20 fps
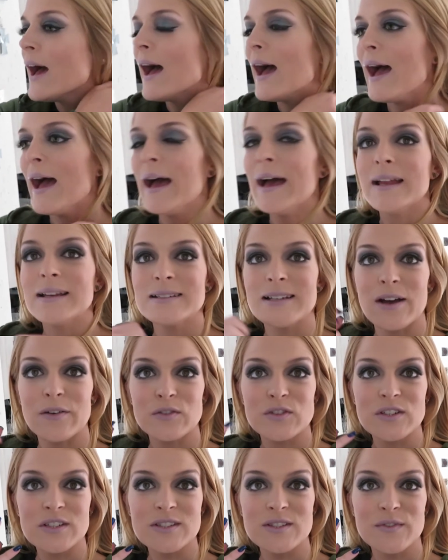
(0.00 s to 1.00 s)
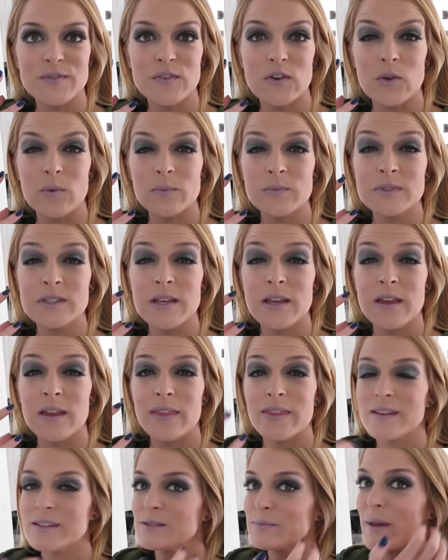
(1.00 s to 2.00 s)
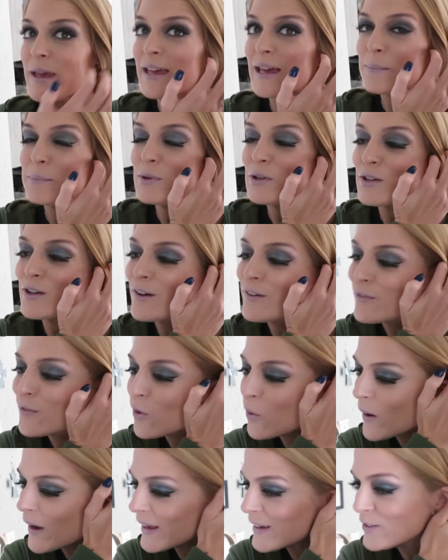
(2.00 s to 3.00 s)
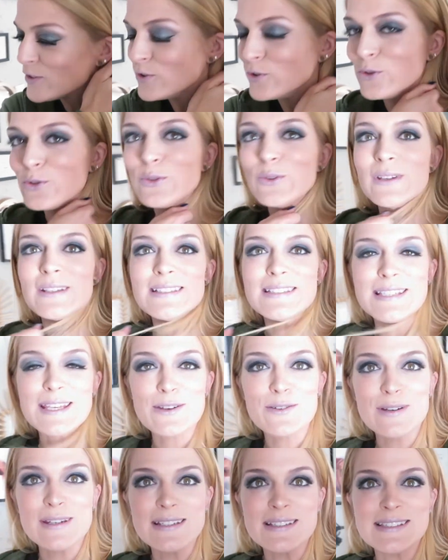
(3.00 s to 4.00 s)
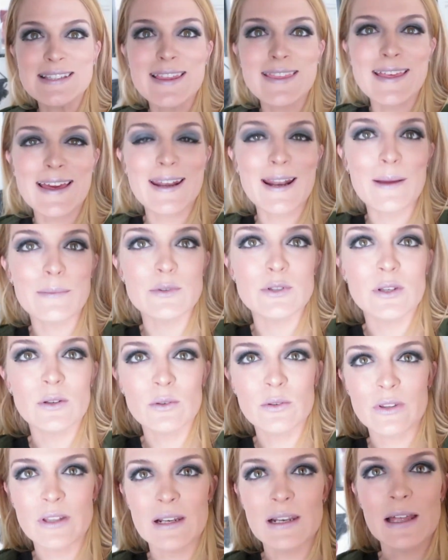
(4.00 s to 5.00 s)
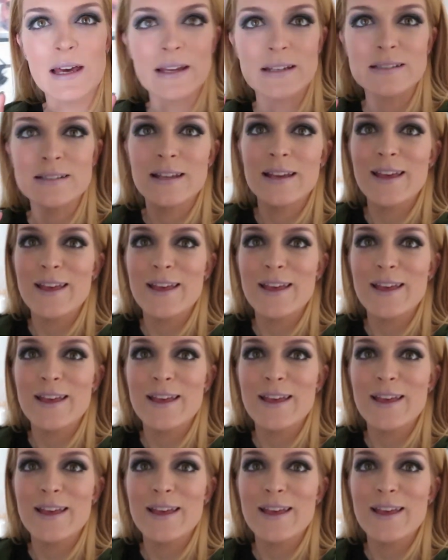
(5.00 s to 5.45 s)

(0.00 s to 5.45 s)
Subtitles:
and I've just filmed this makeup look for a new series that I'm doing. Oh, the light!